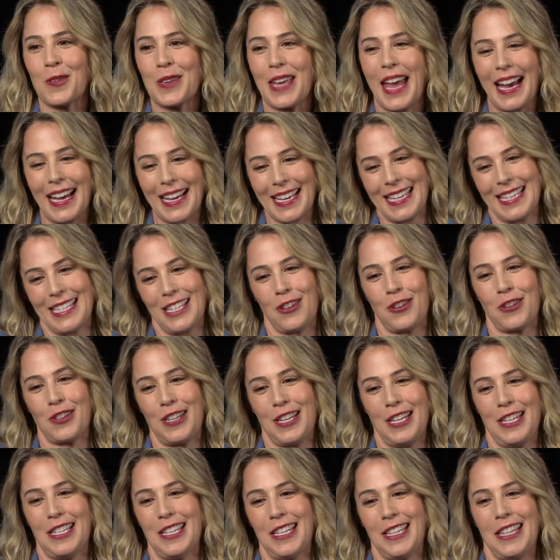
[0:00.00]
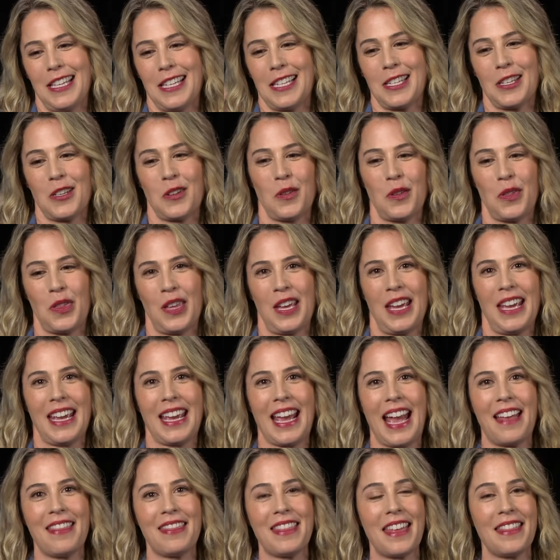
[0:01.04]
yeah, he, he did this little thing,
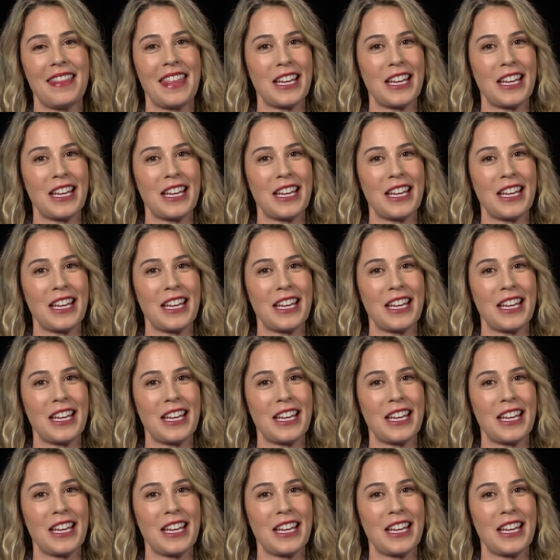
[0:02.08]
and then